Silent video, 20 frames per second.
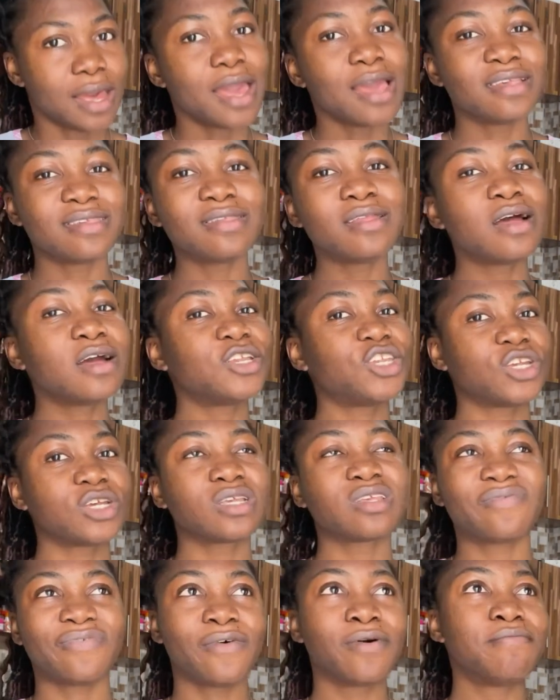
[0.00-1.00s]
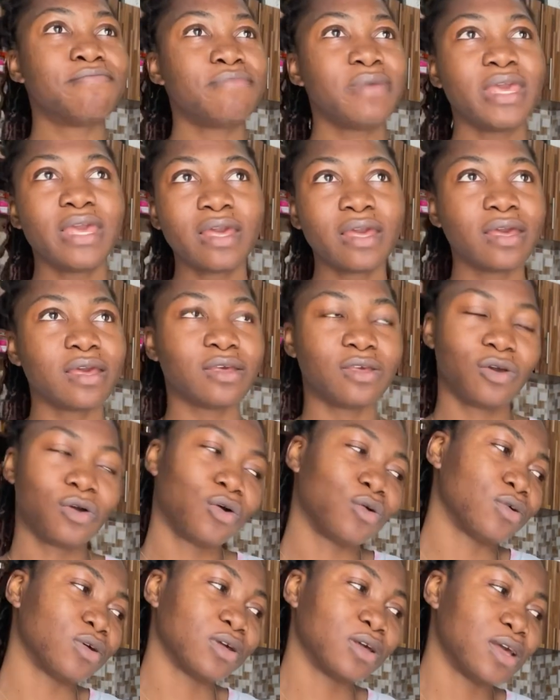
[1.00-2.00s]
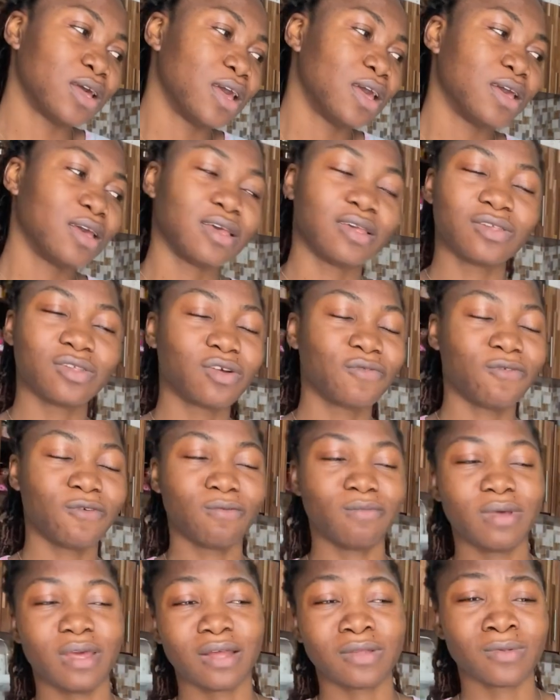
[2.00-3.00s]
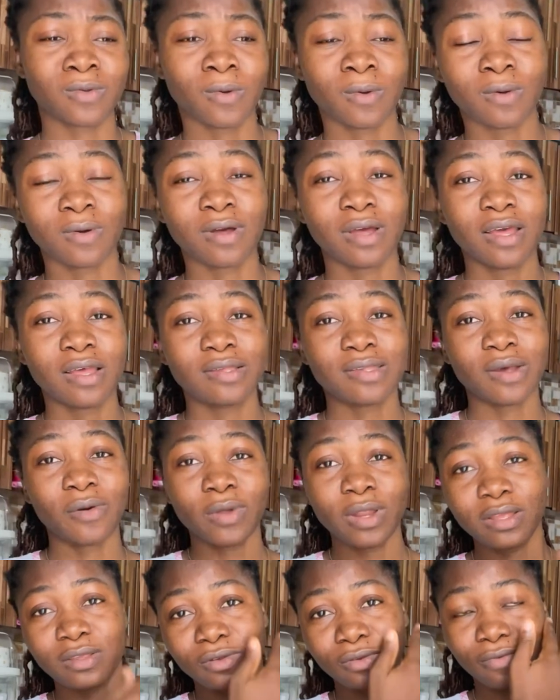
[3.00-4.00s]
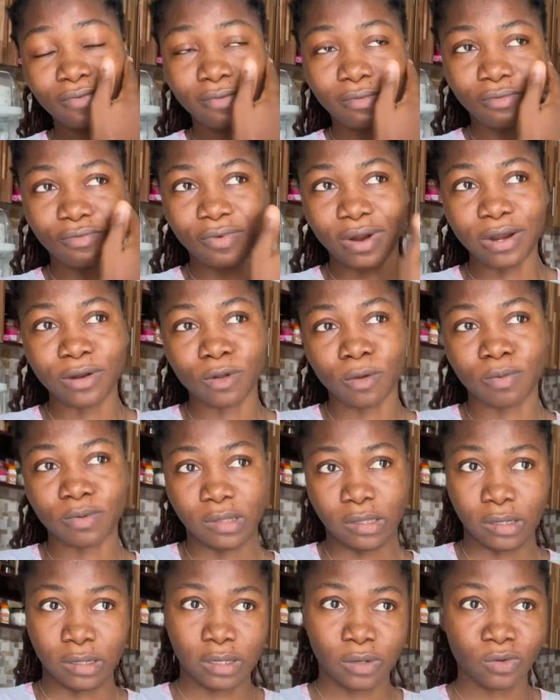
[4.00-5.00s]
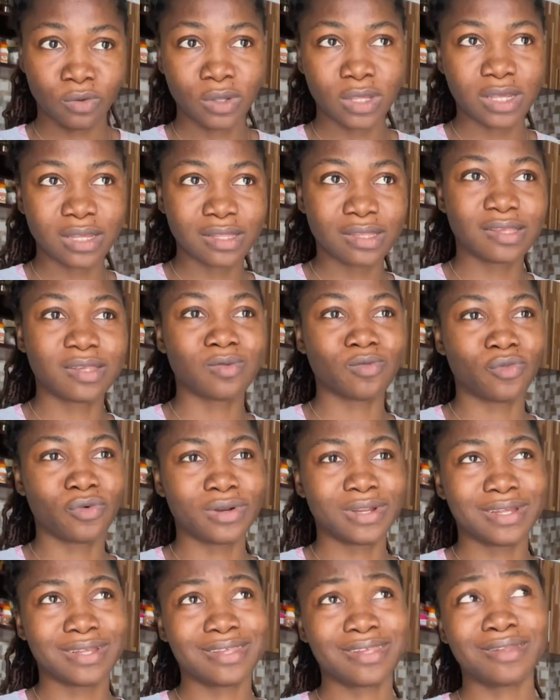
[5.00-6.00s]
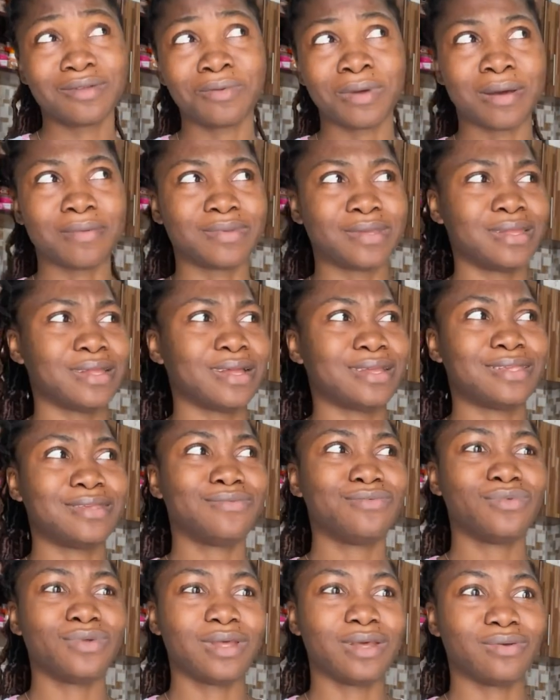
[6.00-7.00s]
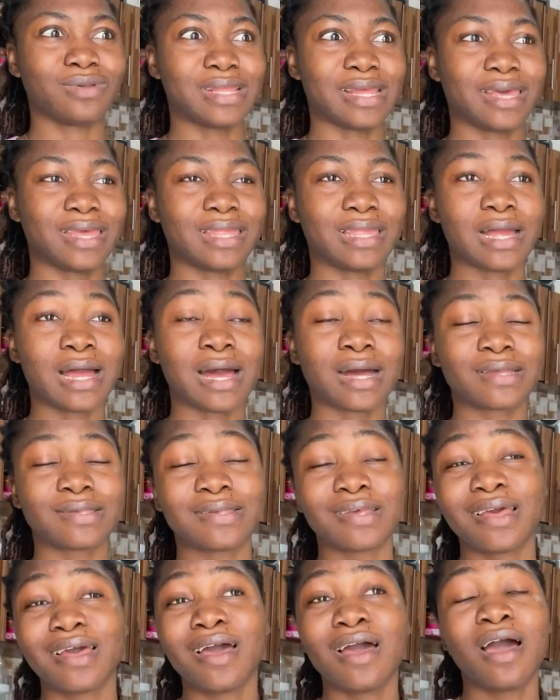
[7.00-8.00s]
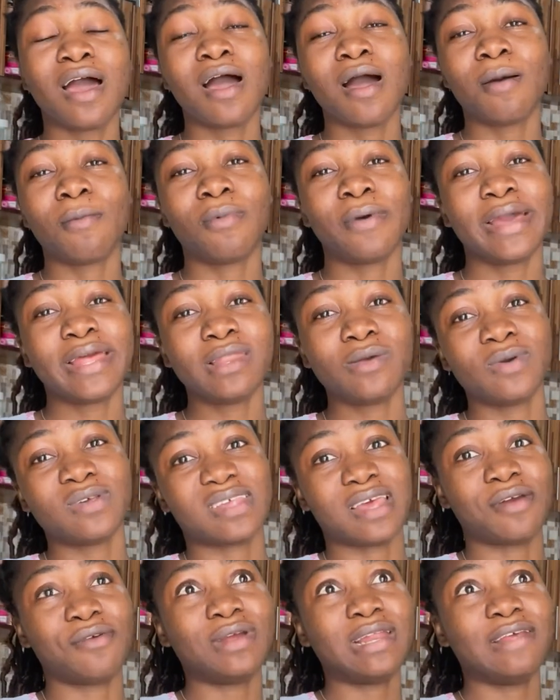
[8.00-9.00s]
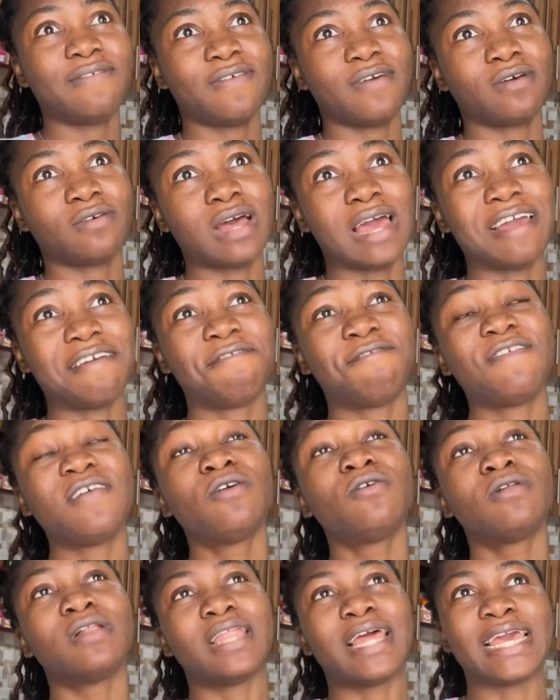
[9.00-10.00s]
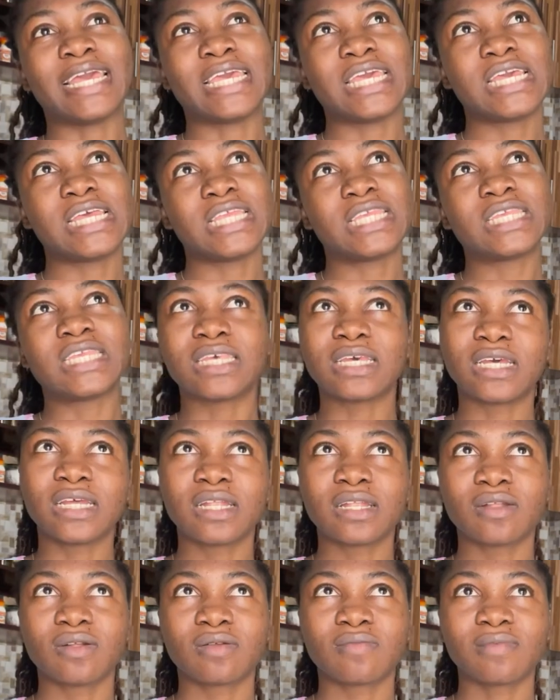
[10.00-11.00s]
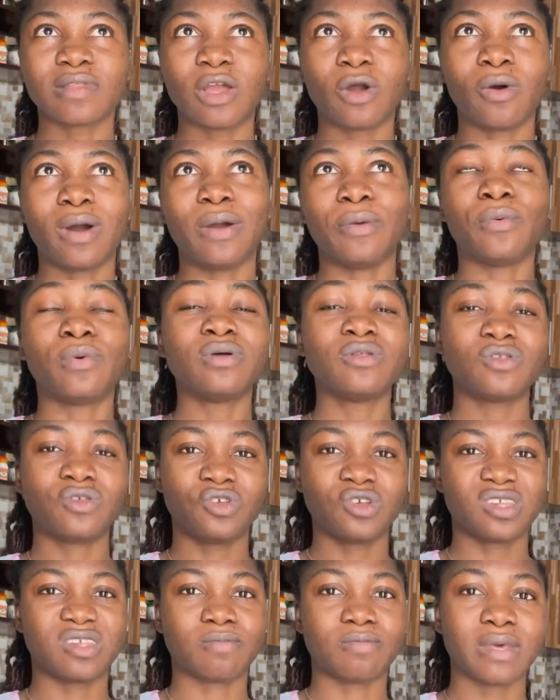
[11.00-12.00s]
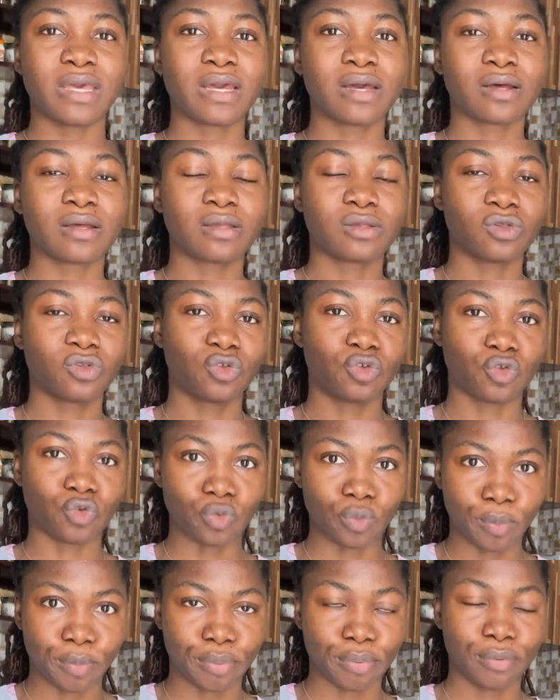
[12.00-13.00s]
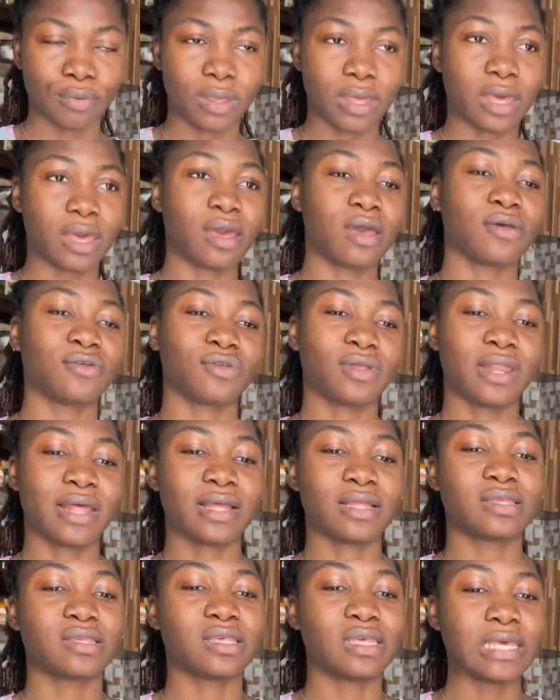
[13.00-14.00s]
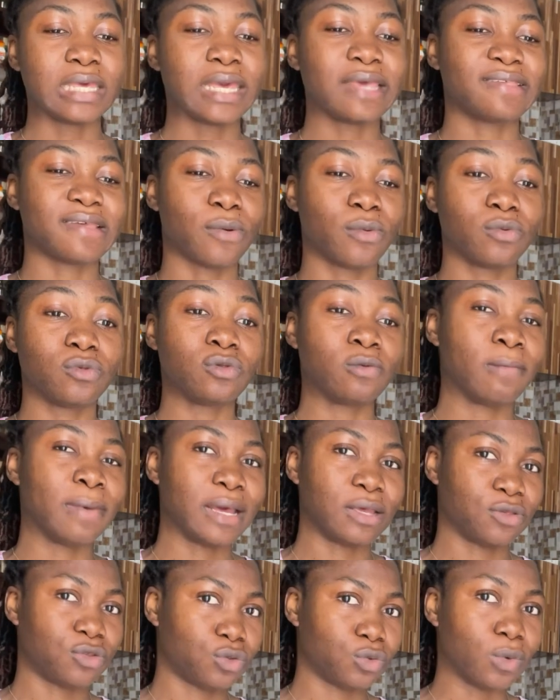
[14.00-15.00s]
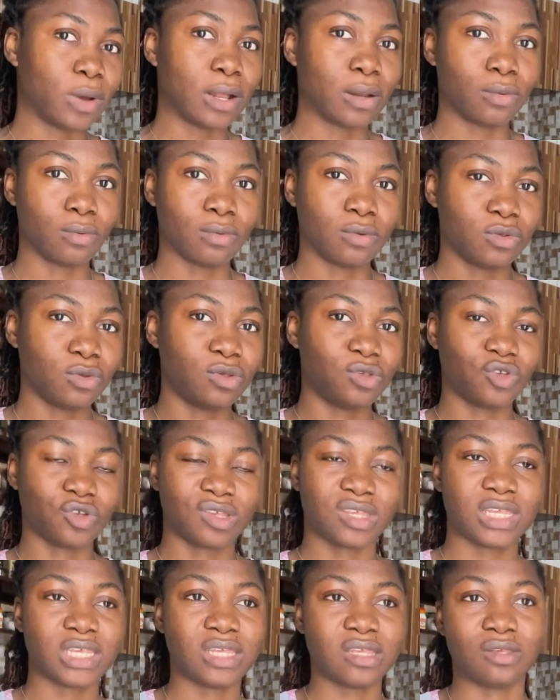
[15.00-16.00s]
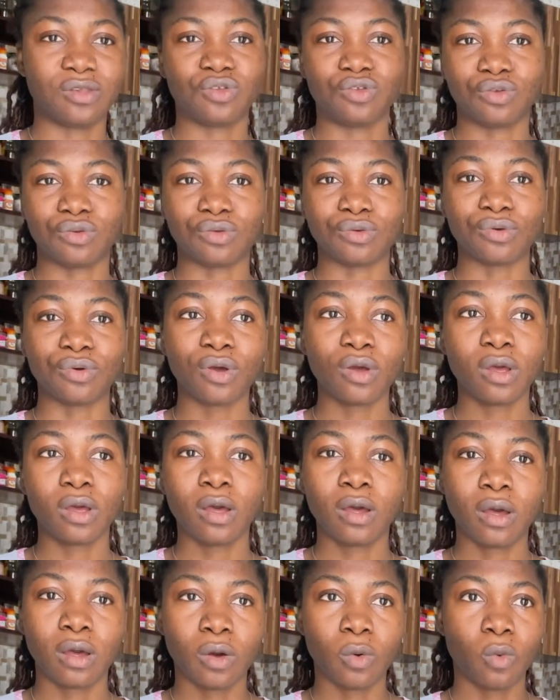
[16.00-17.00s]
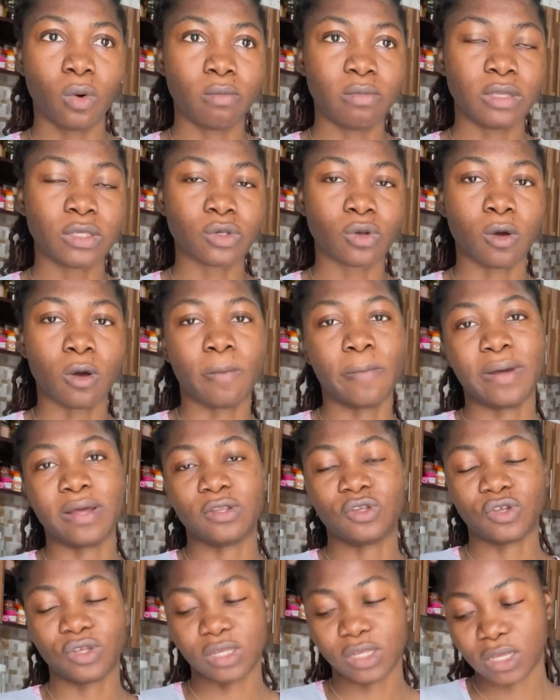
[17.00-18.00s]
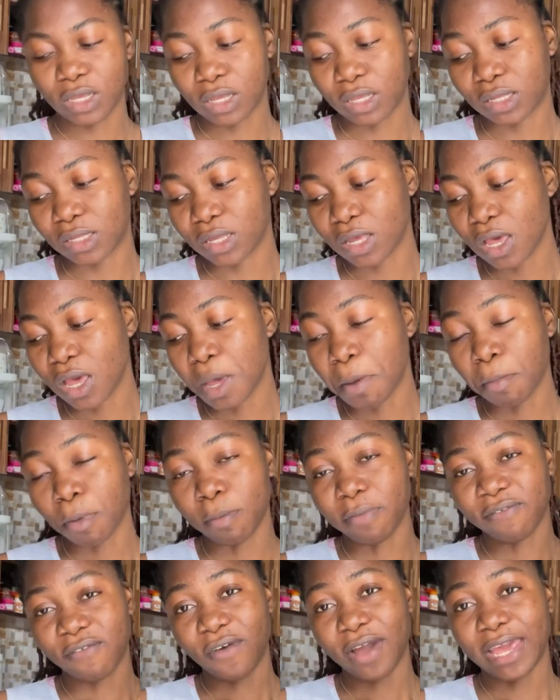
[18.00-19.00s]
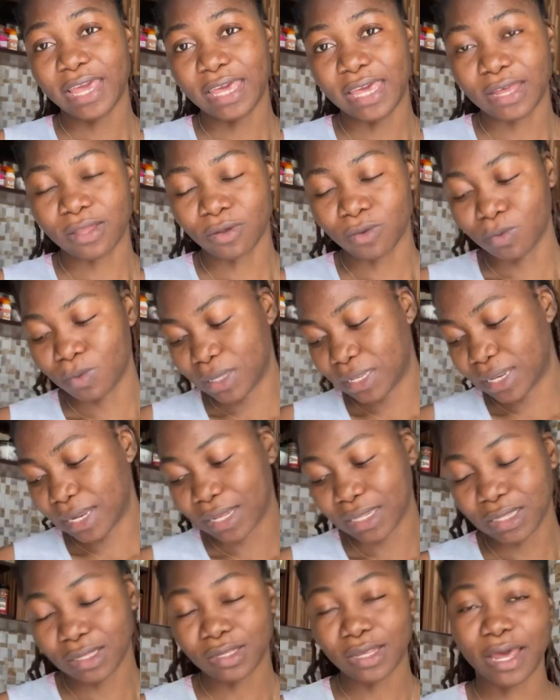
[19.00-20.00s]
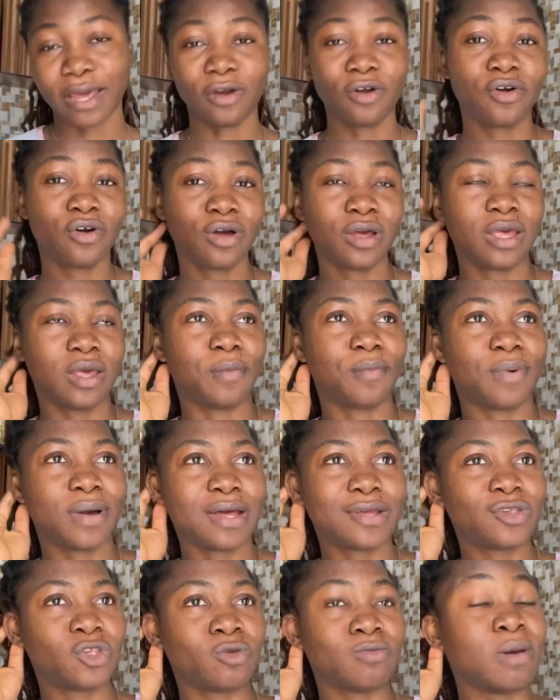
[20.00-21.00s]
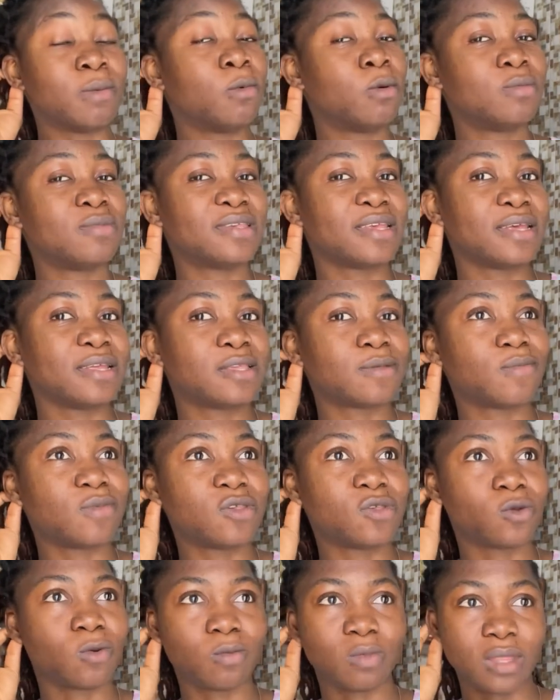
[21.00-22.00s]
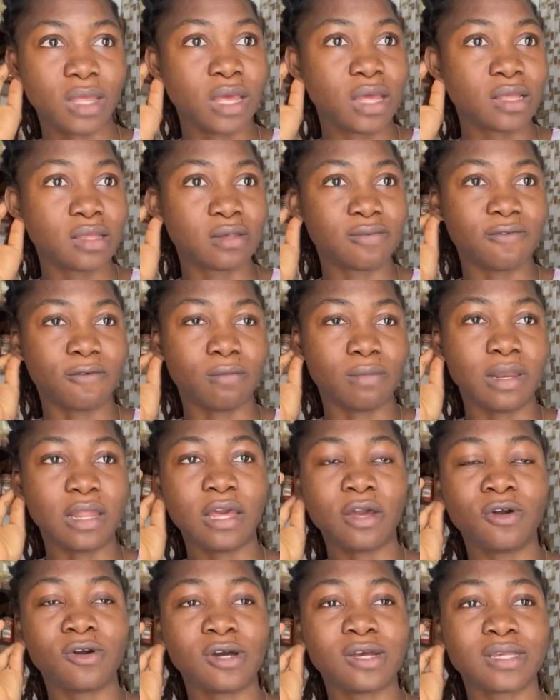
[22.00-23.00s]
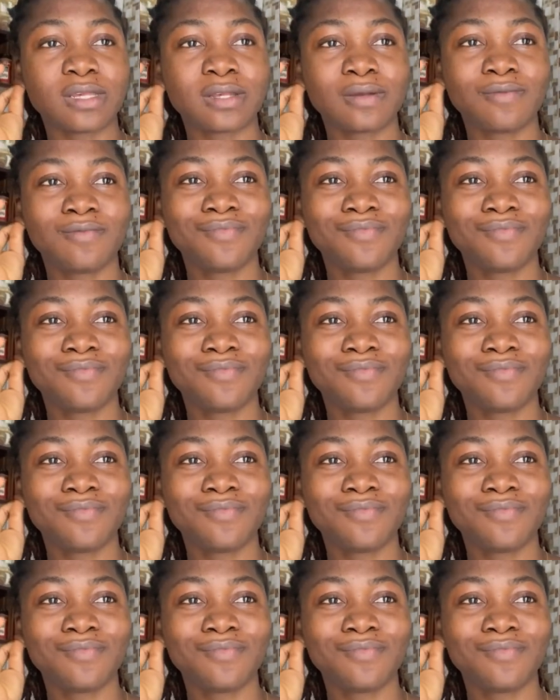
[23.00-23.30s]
it's not just for me, yo. It's not for me at all. So I wanted to round up the cooking this morning. So the way I'm saying that seems it was like a tax. But anyways, I really feel I feel like eating or I want to just make soup yeah so that in case i want to buy swallow it's just easy to warm it up and just eat but before i get on with that i got a parcel my mom sent me some things from lagos